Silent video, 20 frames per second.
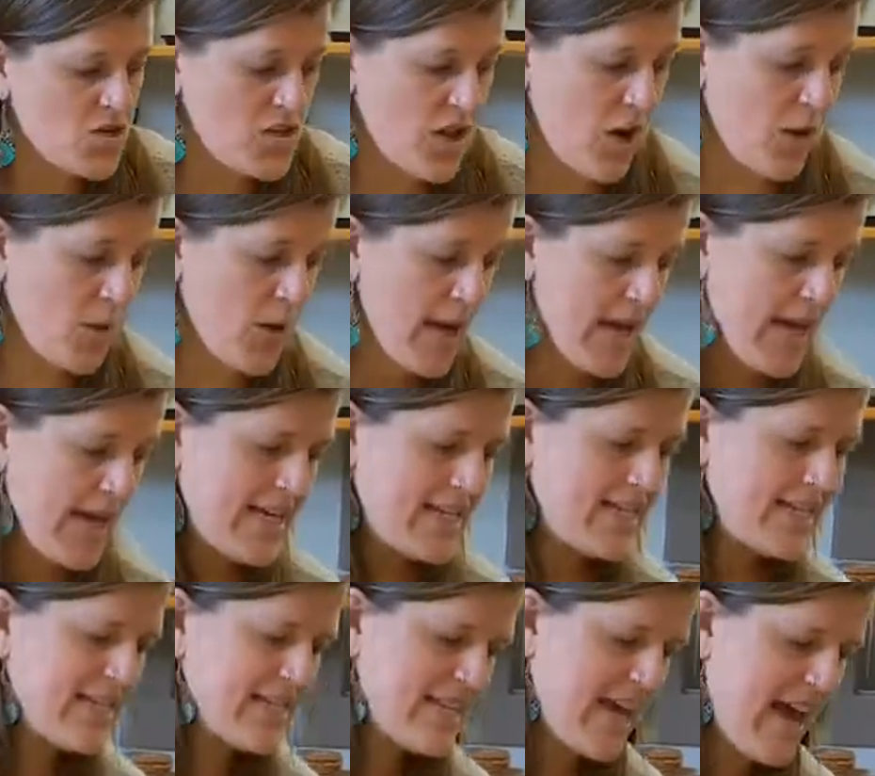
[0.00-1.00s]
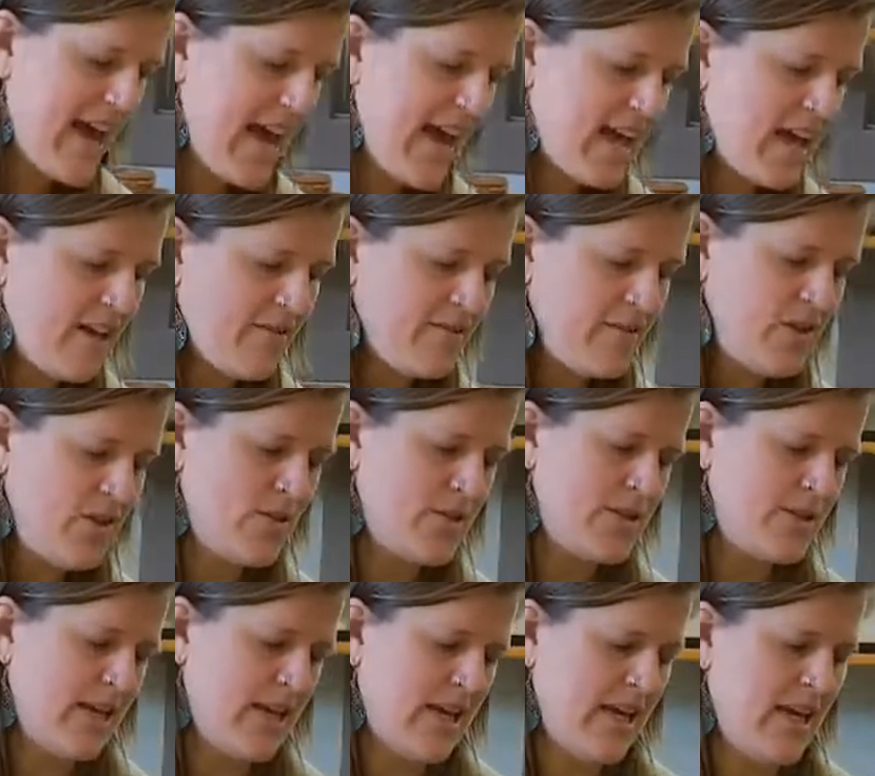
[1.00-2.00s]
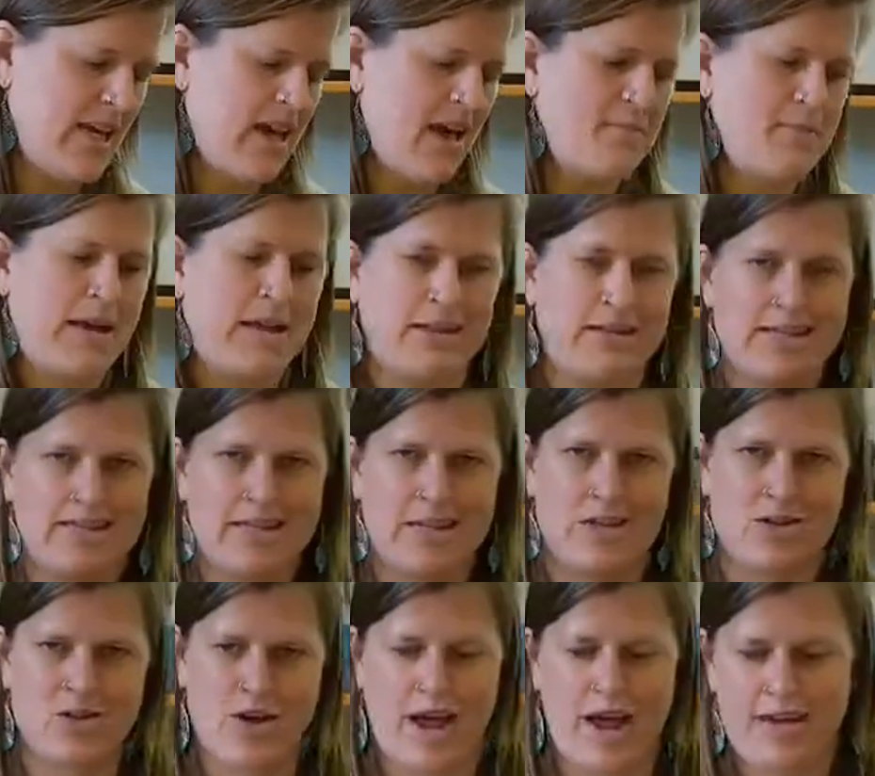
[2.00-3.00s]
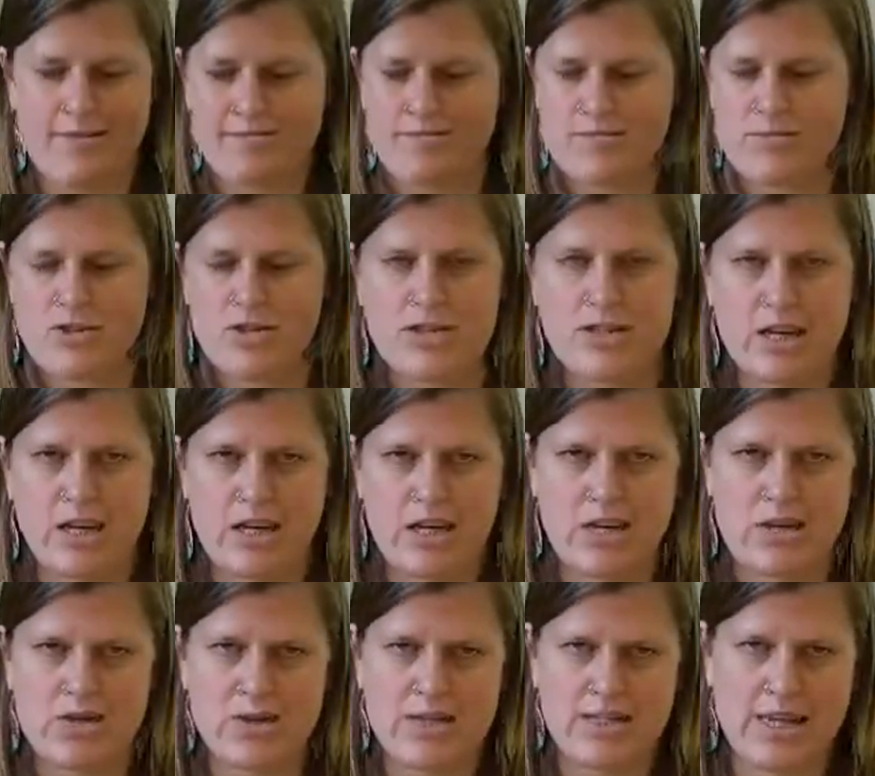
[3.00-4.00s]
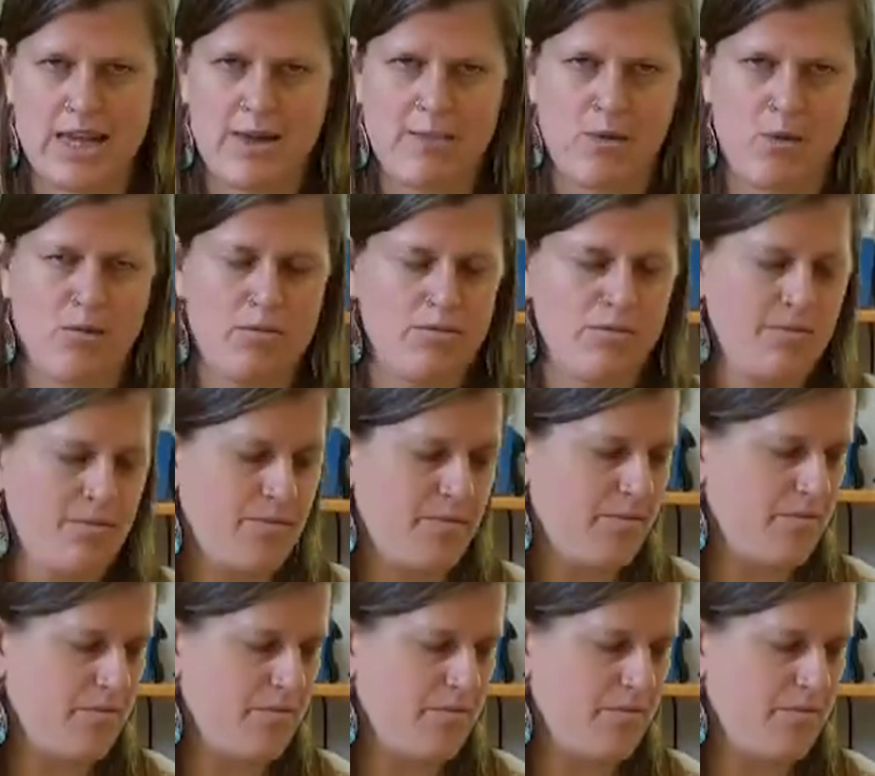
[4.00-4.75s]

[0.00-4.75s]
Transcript: So instead of using a metal inset tray, I'm just going to use a table.